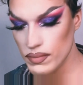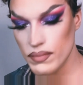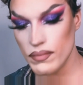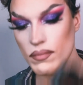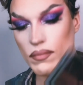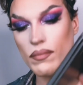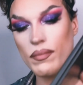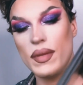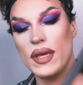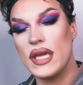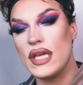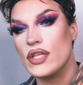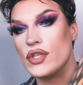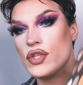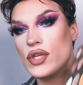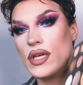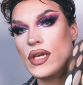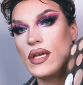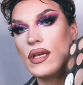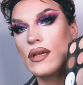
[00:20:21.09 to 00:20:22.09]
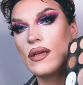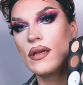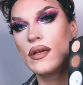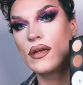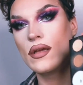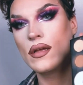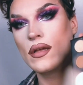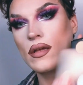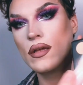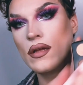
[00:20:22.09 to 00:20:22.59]
peachy,
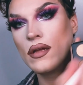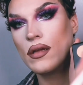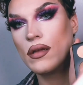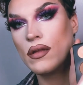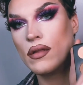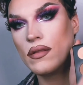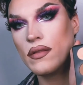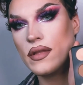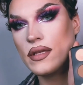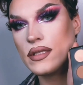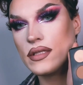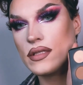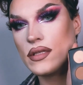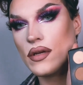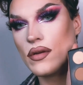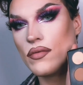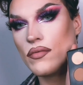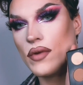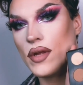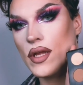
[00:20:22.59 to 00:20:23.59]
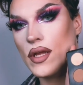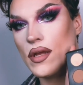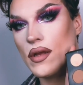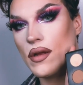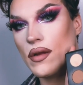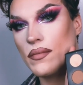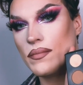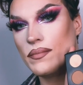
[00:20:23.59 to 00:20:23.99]
this tone right here.